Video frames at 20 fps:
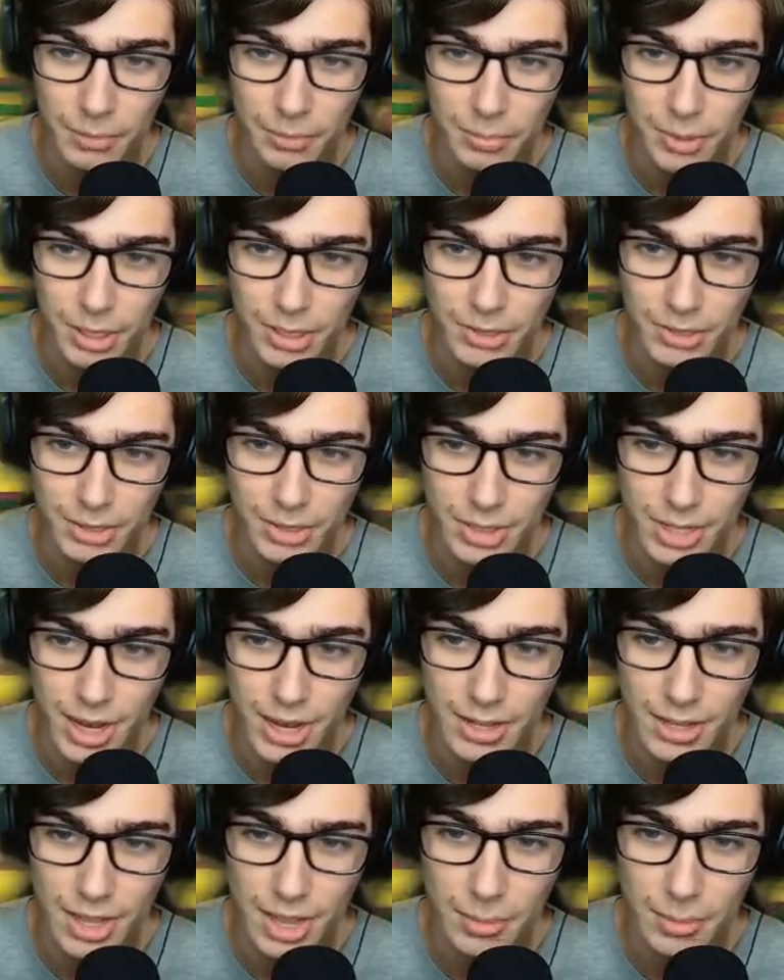but
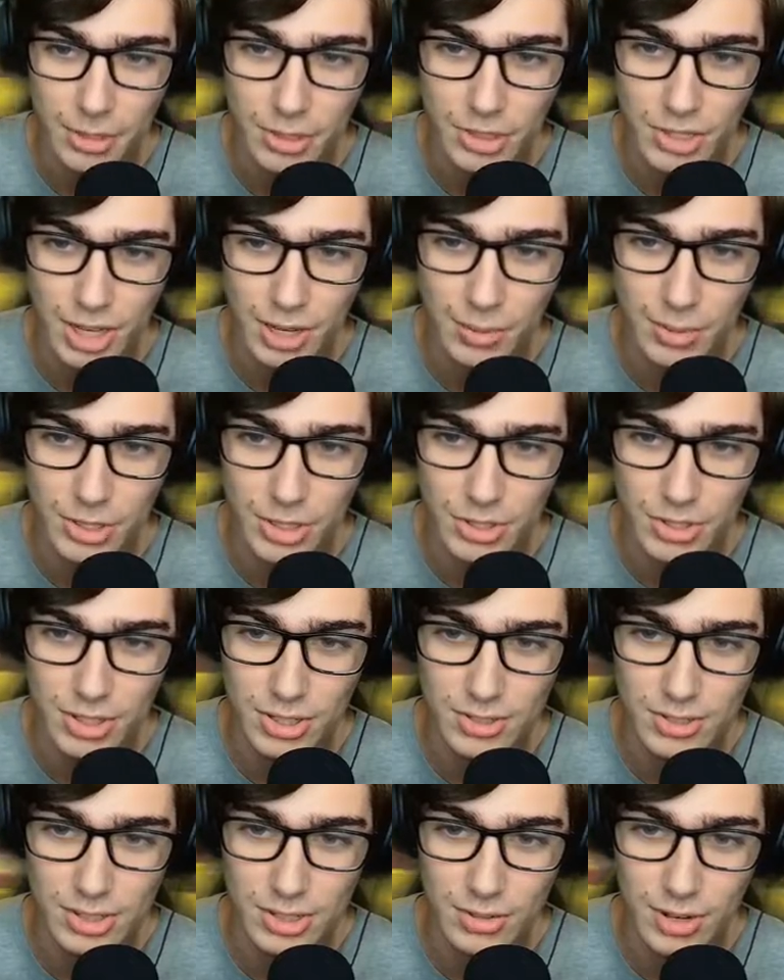not that much damage, as you
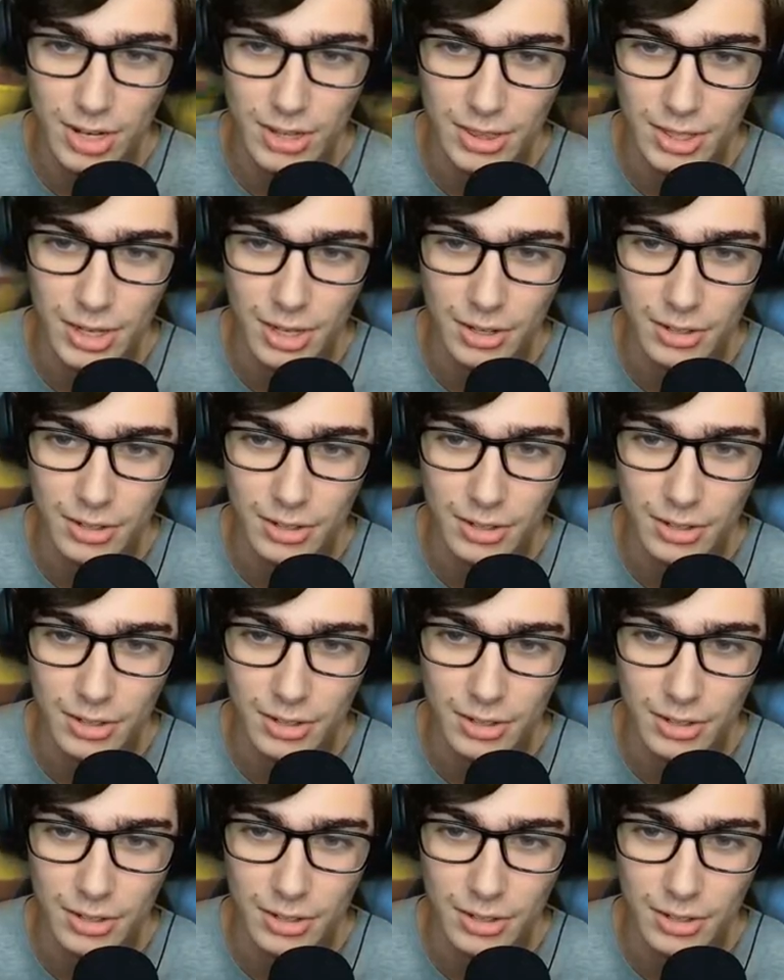can see right there.